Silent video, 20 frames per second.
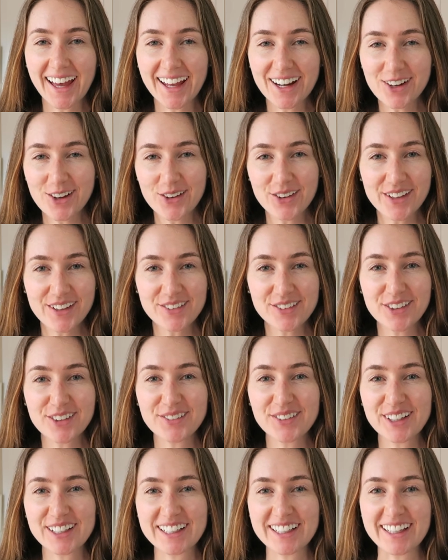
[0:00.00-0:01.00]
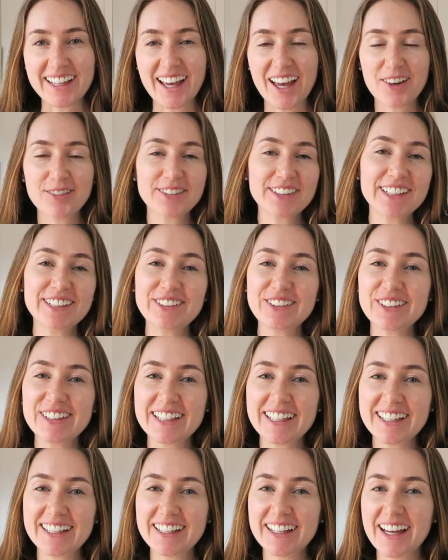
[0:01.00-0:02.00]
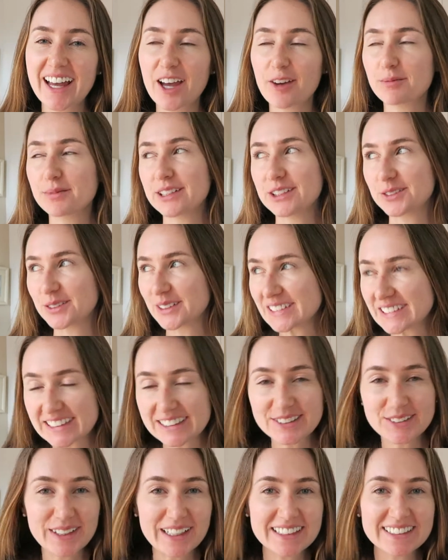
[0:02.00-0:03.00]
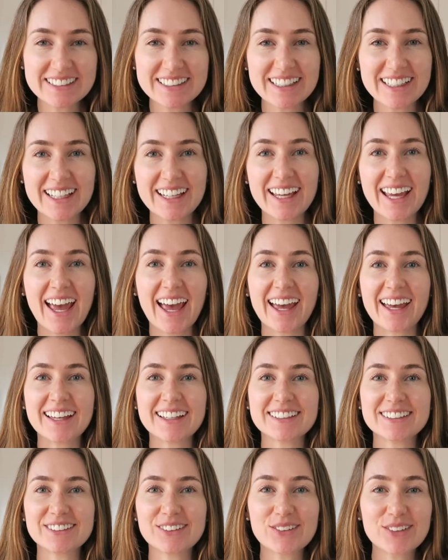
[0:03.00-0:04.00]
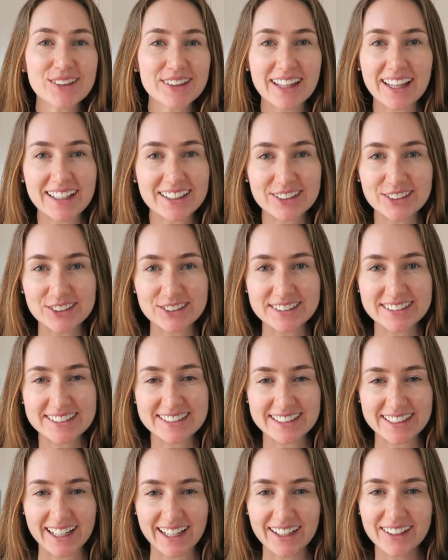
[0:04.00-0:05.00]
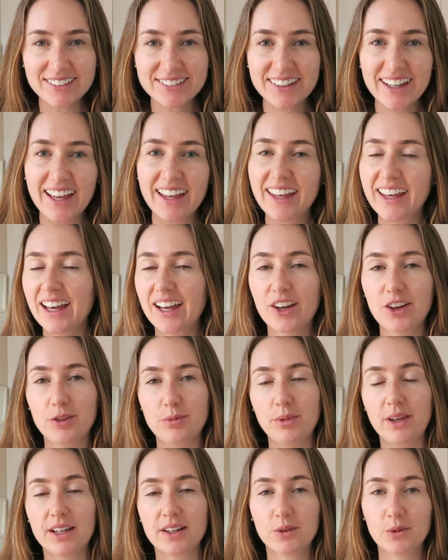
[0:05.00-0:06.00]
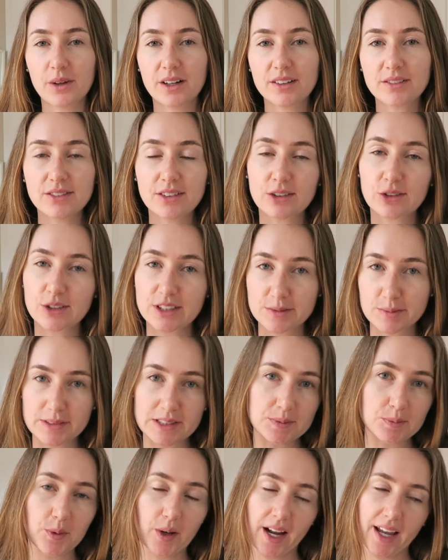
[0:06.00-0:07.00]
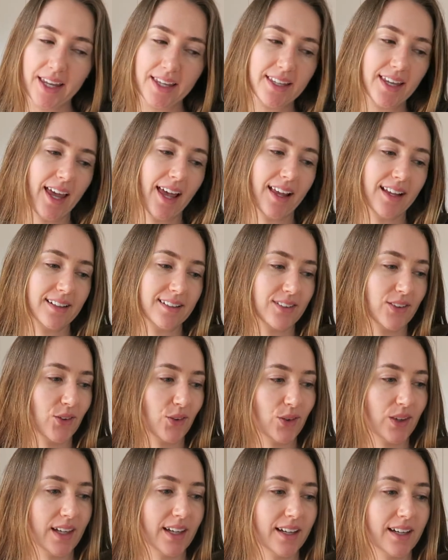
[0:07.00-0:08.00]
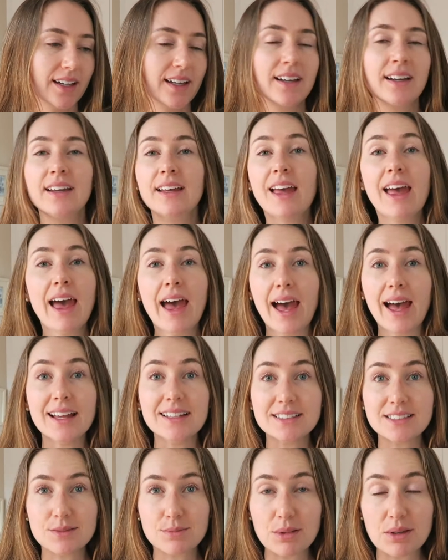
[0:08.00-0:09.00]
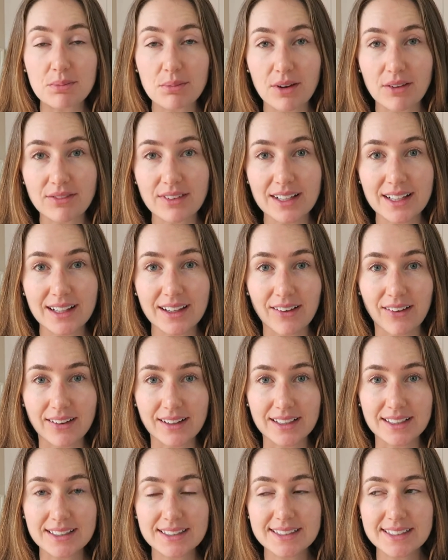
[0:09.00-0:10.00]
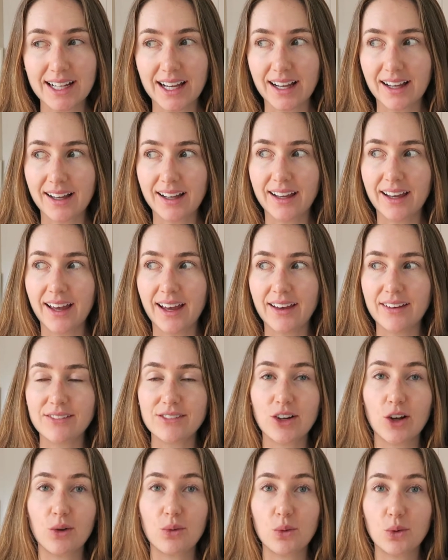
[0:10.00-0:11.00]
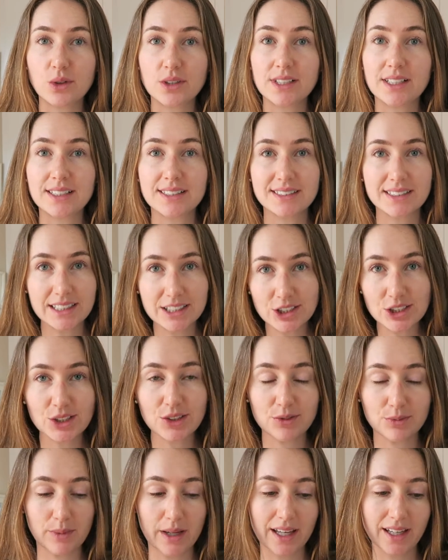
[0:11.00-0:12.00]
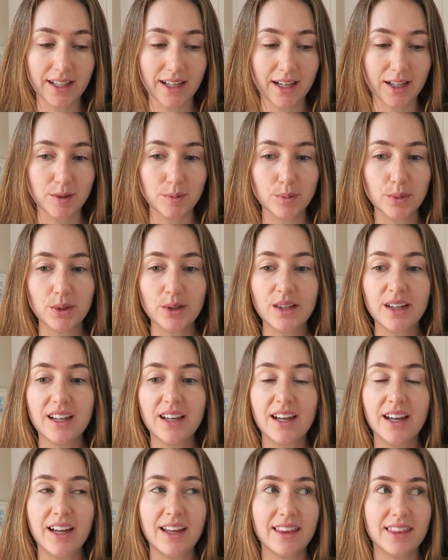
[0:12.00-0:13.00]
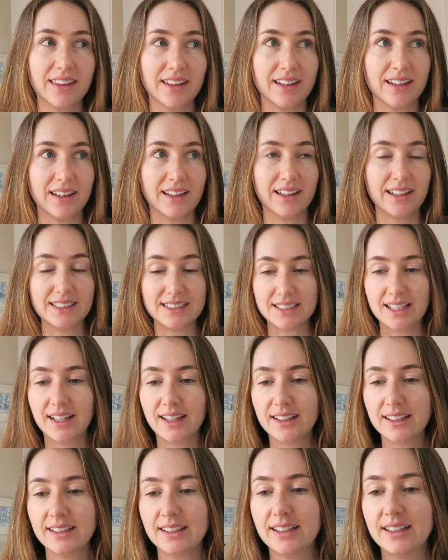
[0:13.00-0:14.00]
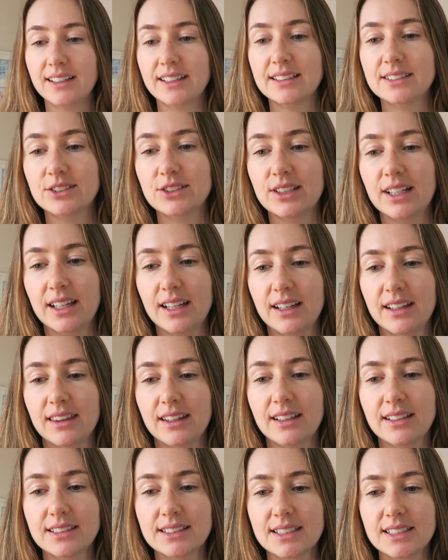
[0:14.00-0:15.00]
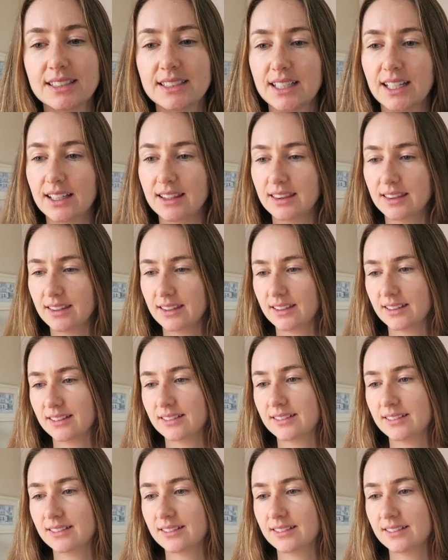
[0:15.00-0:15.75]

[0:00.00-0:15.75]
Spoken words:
Hello everybody, happy new year, happy 2020 and all that good stuff. I hope you had a wonderful Christmas break and new year. And to be perfectly honest, I have not worn a stitch of makeup the entire year, and today I think it's the 10th.